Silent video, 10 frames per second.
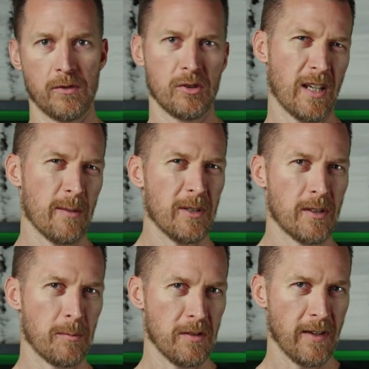have just kind of been
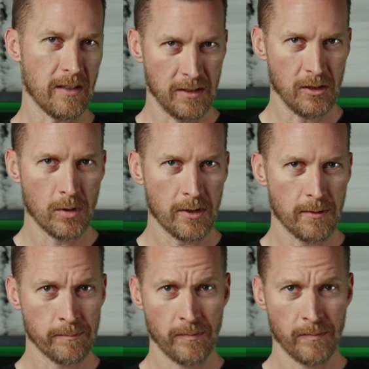something you've had to deal with.